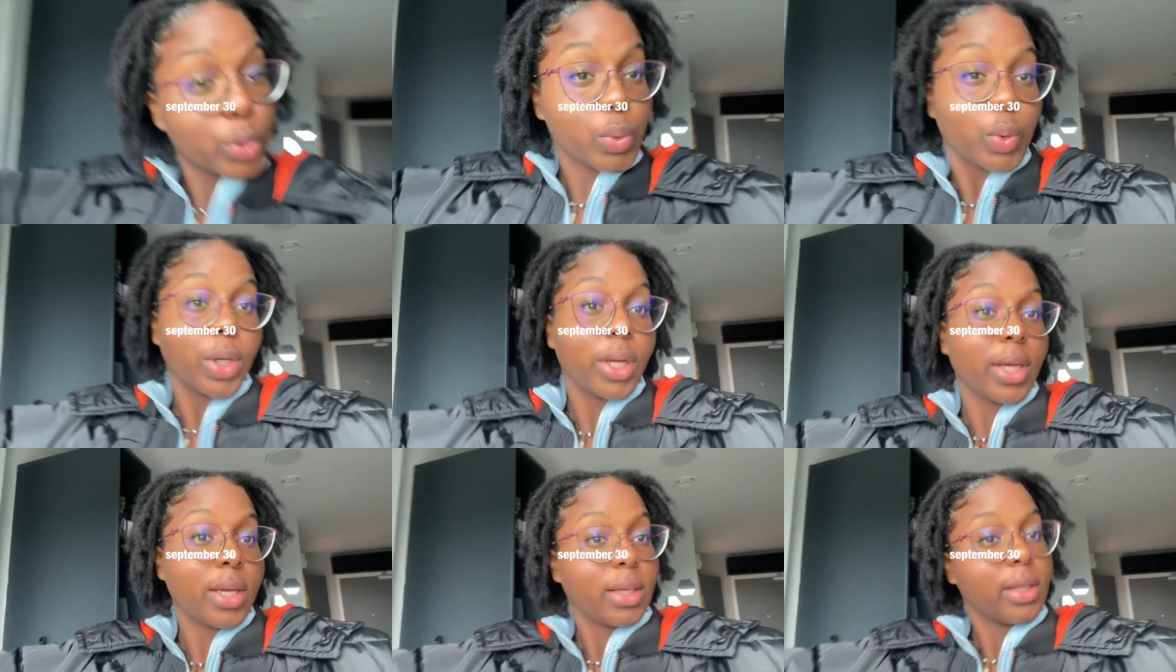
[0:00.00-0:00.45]

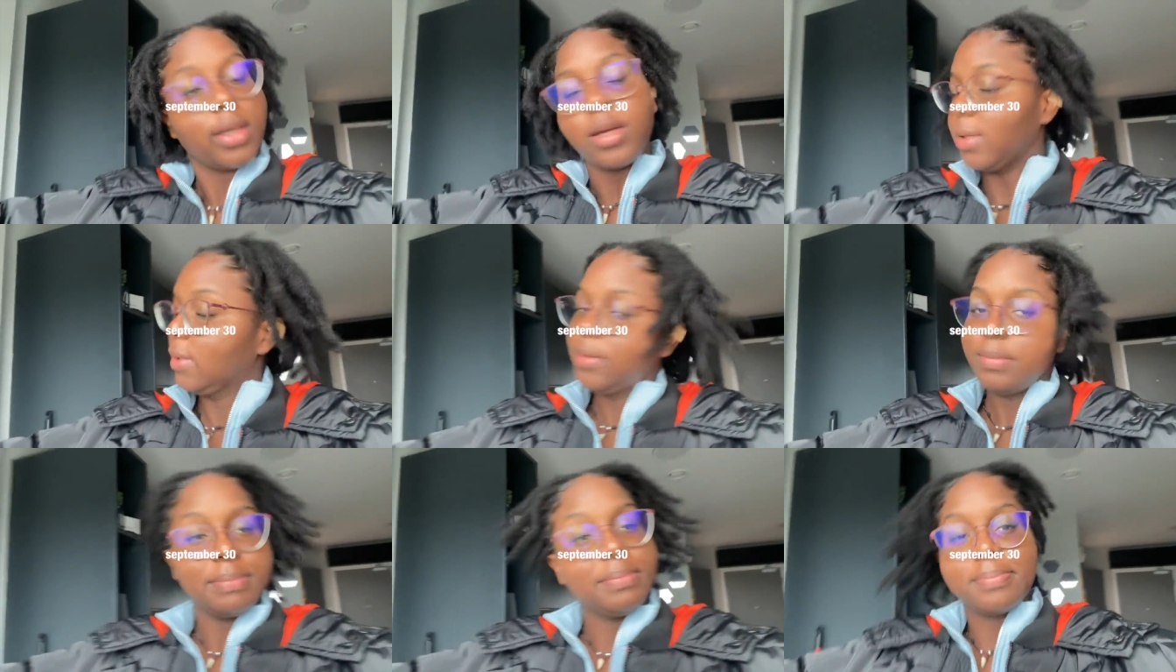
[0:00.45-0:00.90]
today
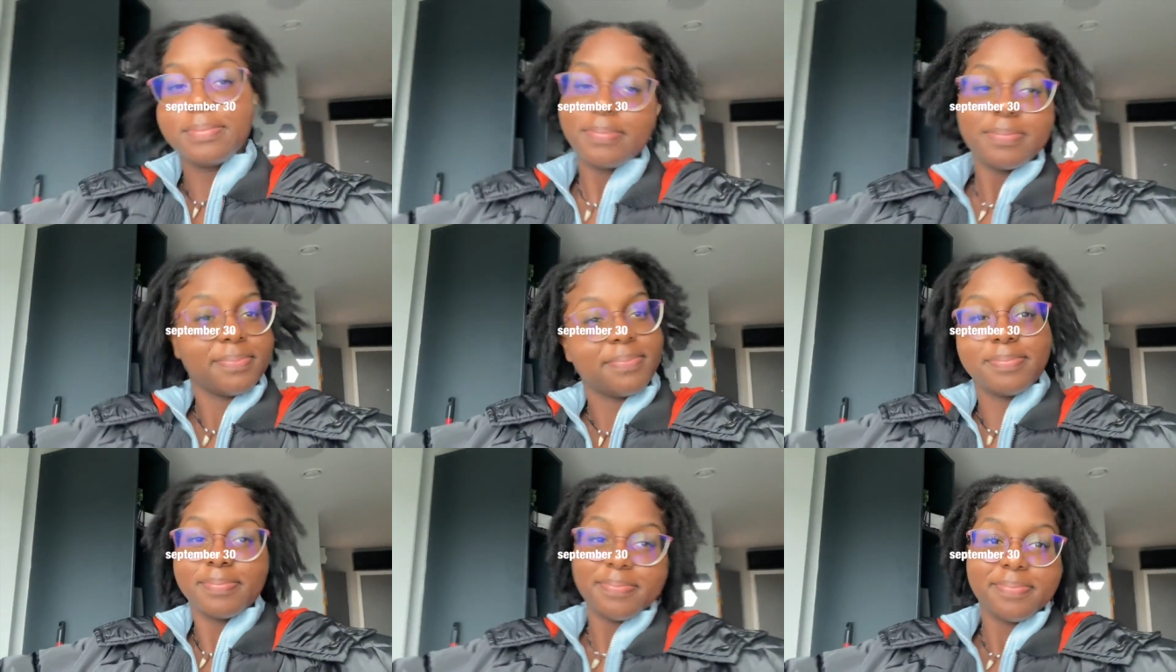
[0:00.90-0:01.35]

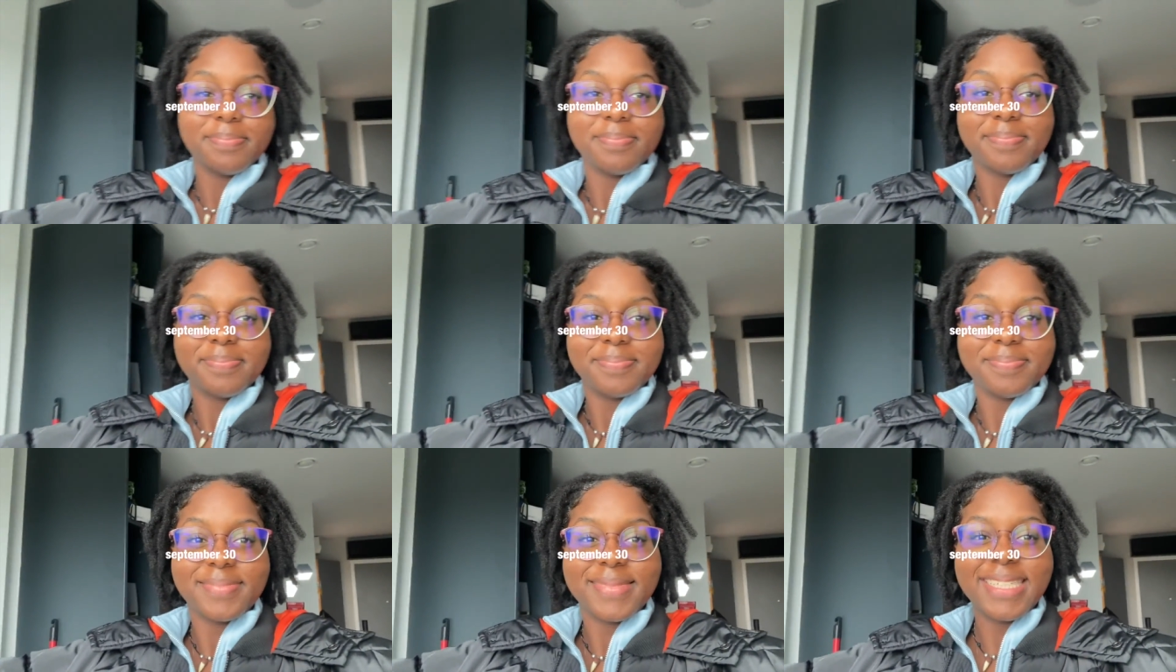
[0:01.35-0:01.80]

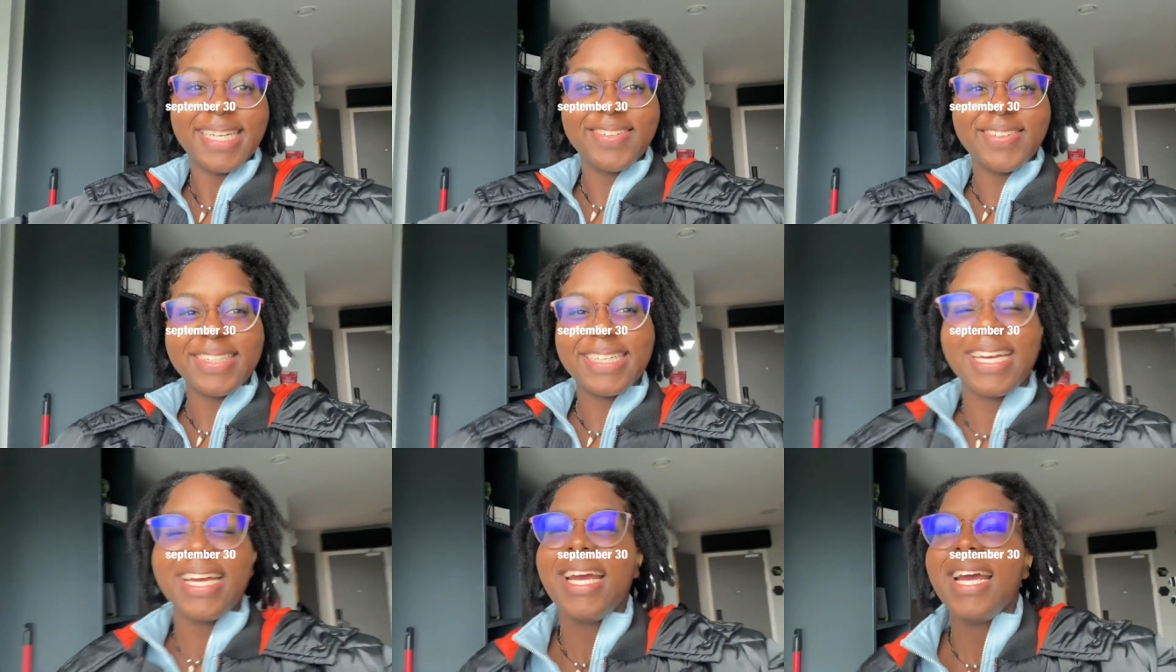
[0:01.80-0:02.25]

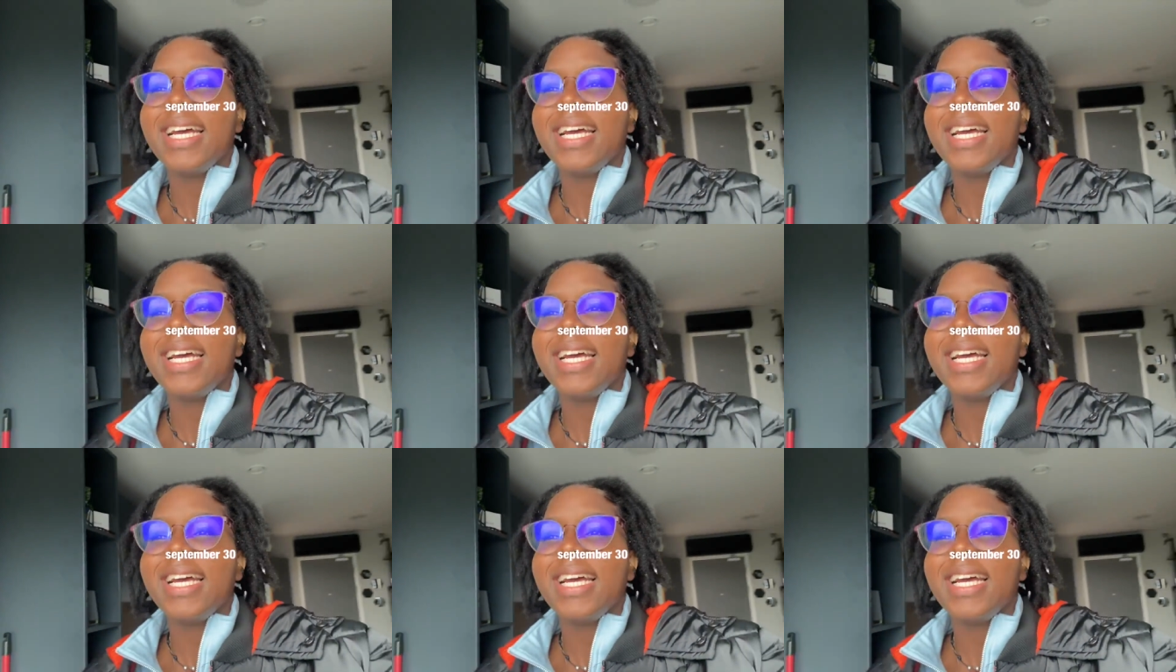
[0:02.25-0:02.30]
anyway